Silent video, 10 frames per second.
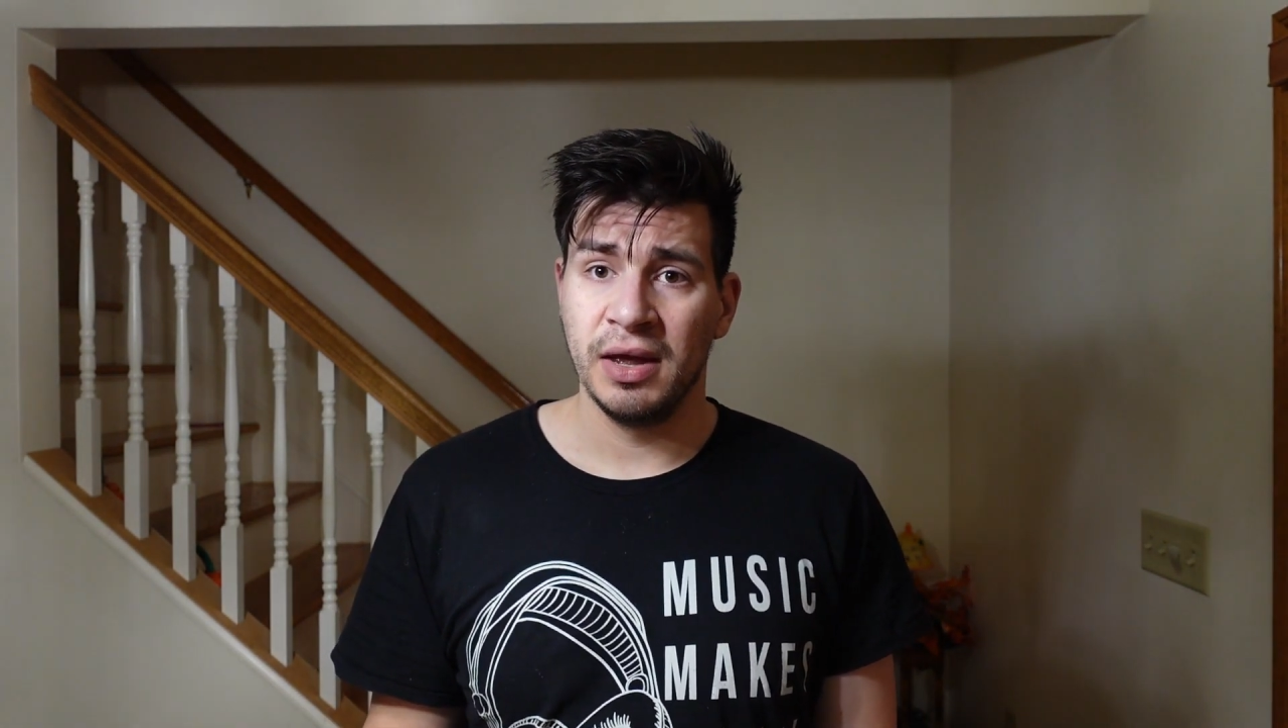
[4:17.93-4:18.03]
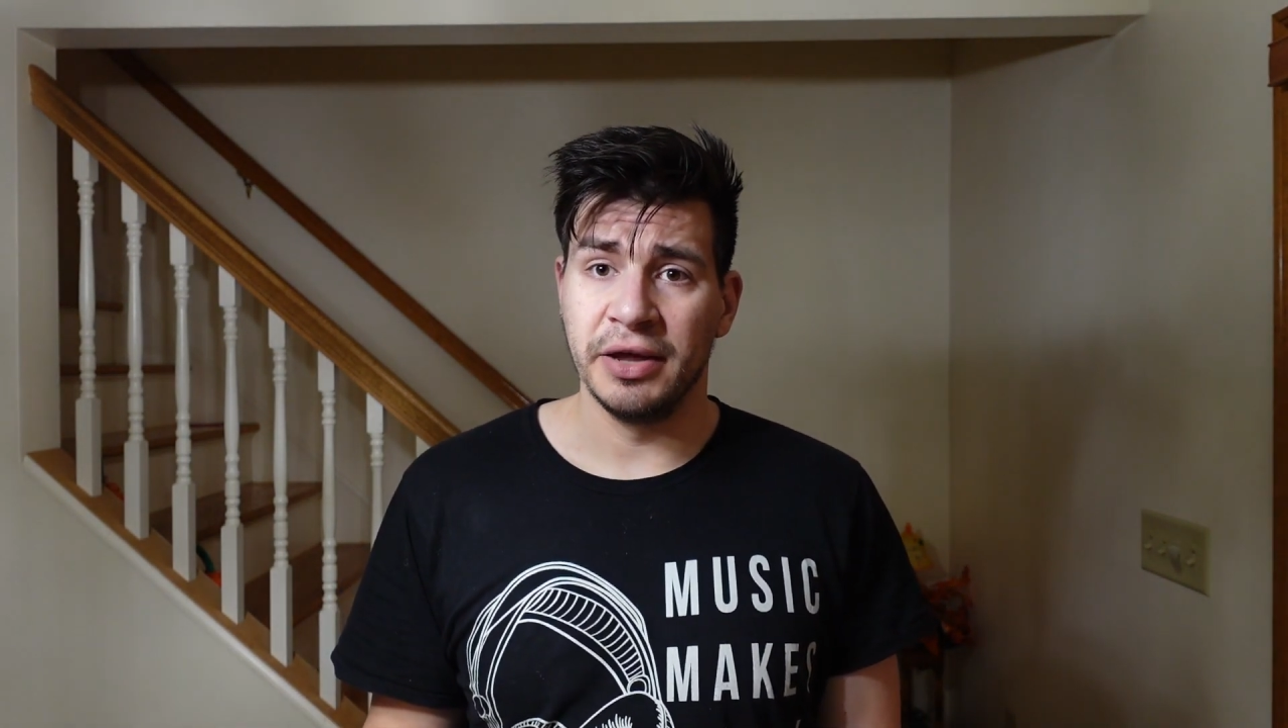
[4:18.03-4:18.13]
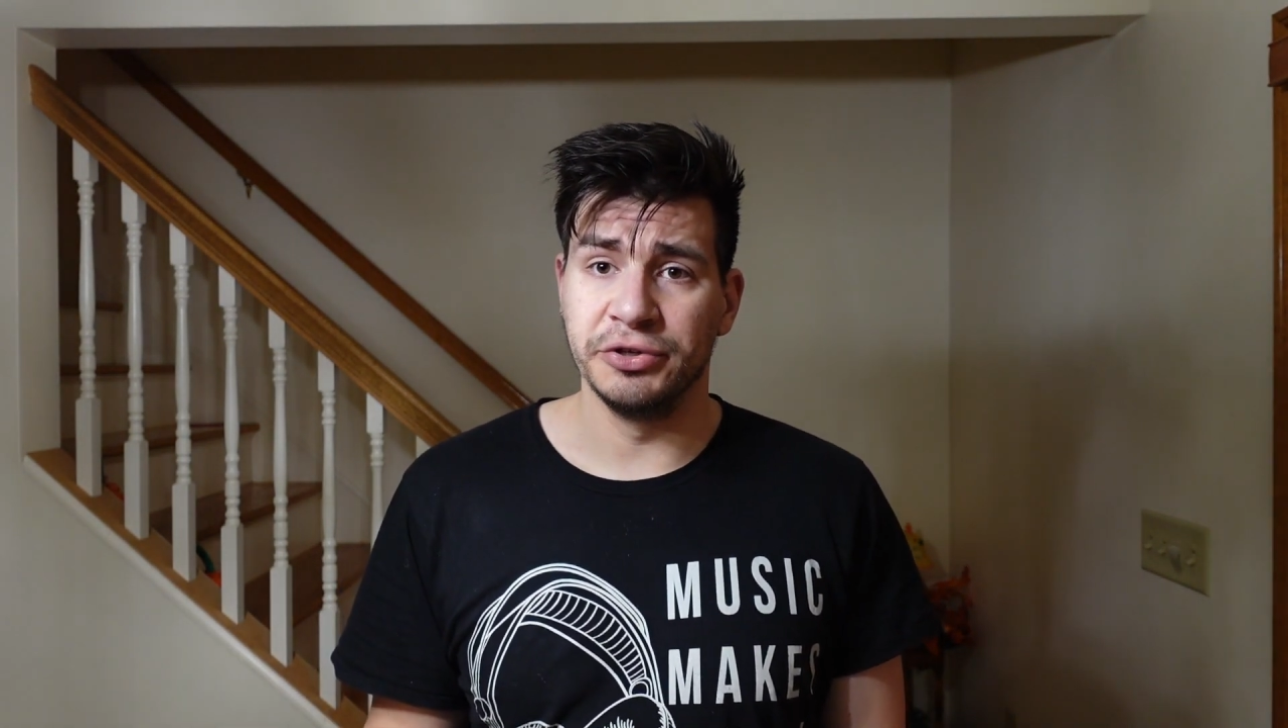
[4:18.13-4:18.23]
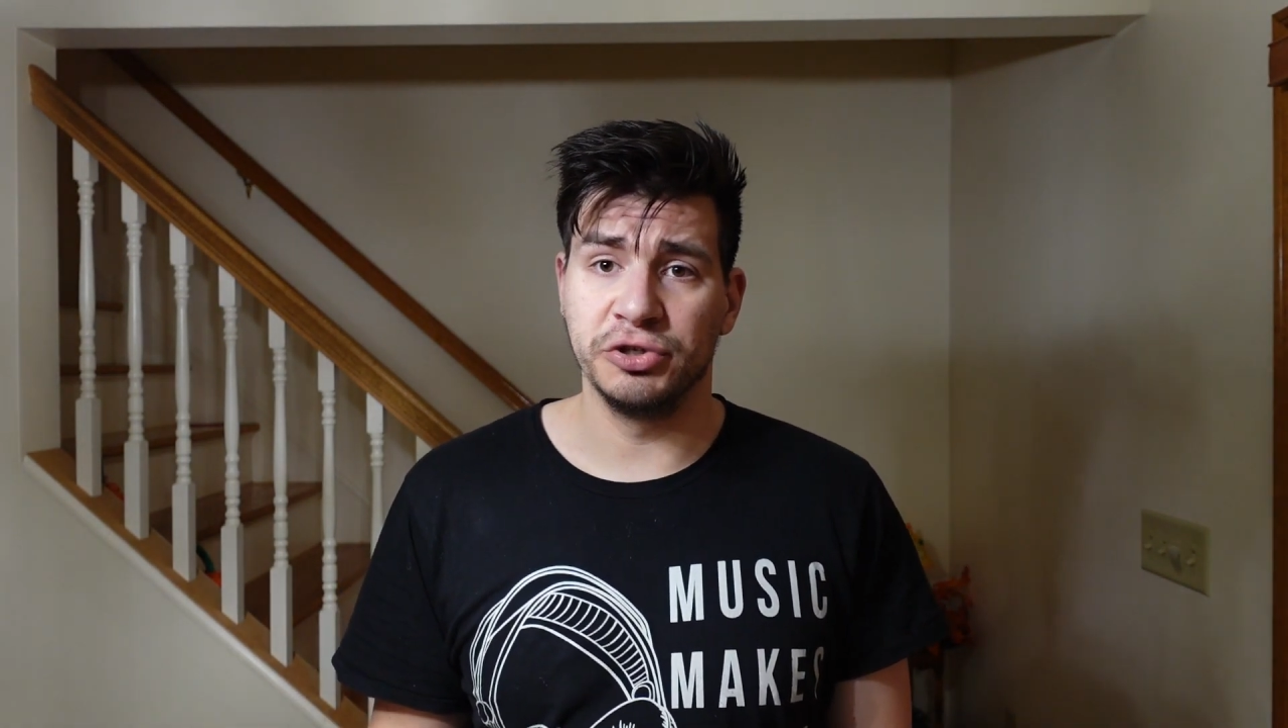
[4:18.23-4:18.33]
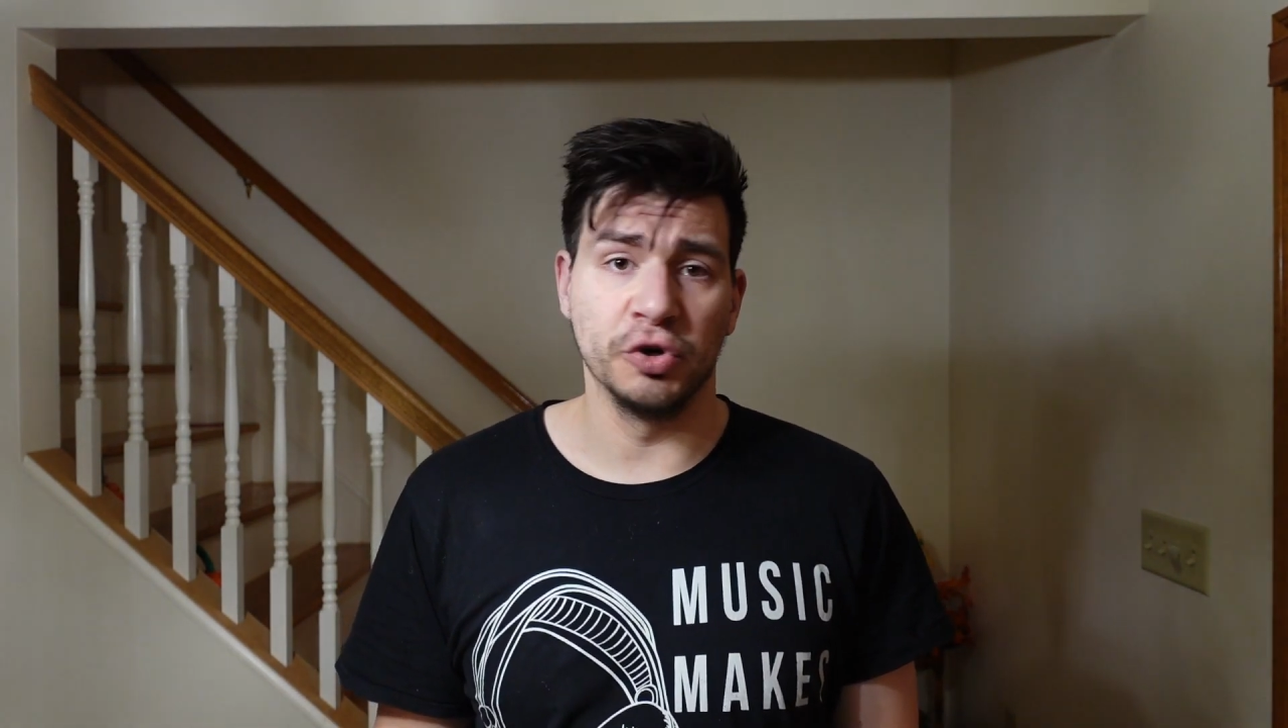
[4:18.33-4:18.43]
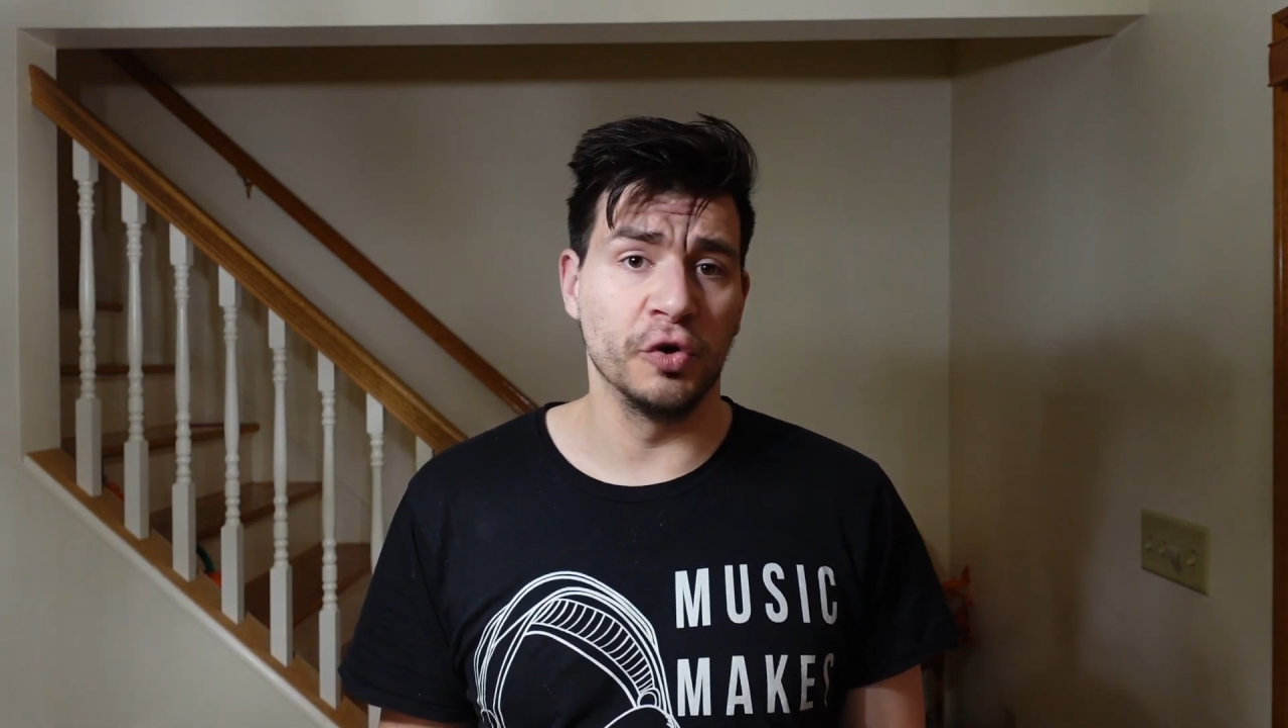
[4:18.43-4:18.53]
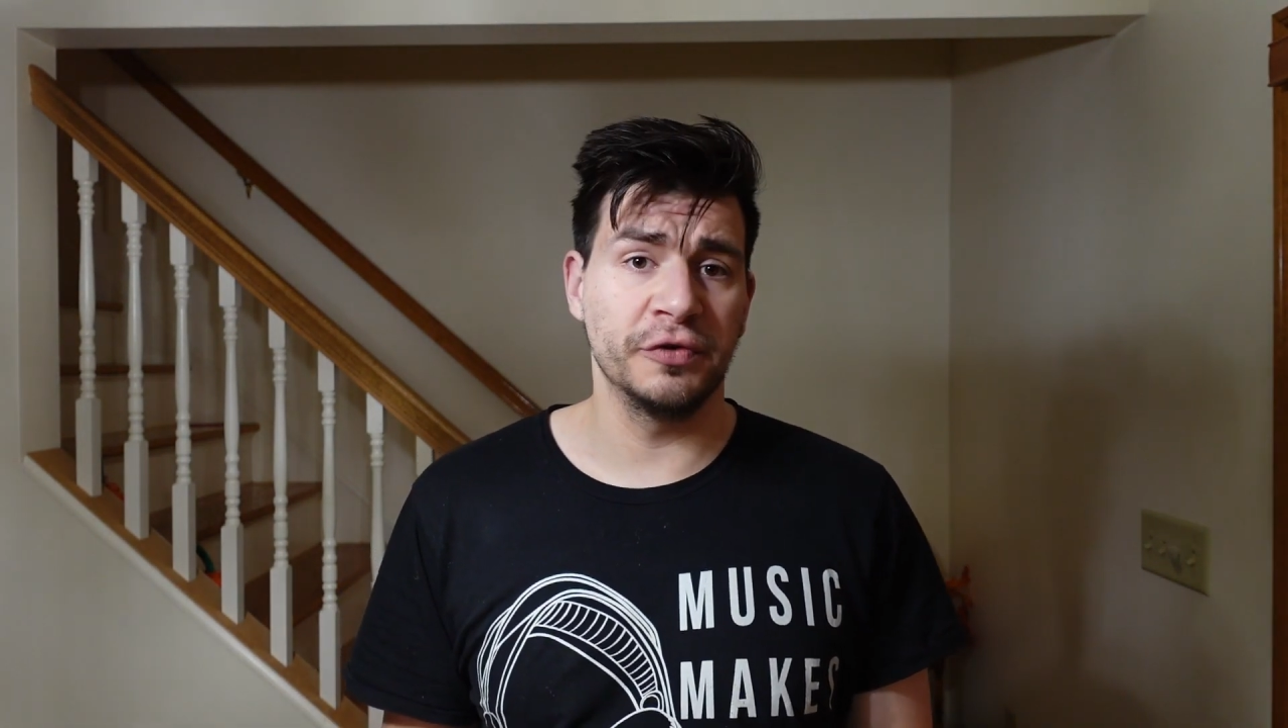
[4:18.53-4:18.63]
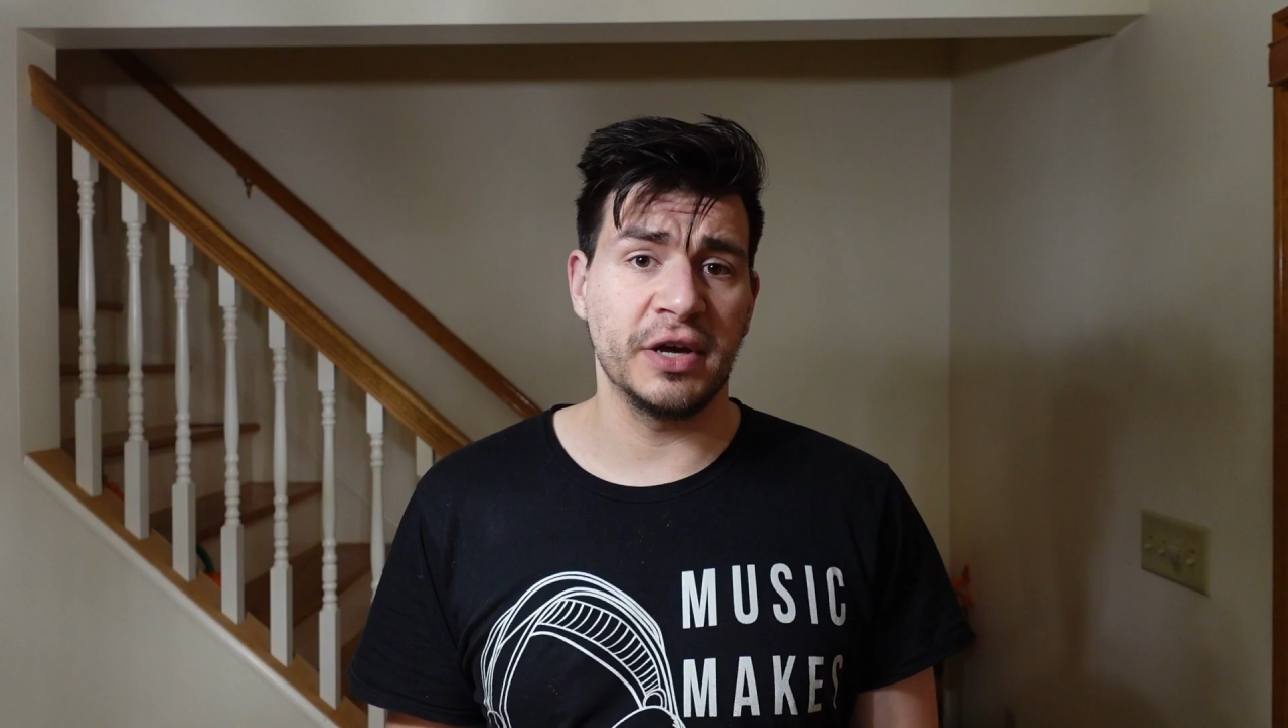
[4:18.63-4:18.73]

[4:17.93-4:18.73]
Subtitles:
and serves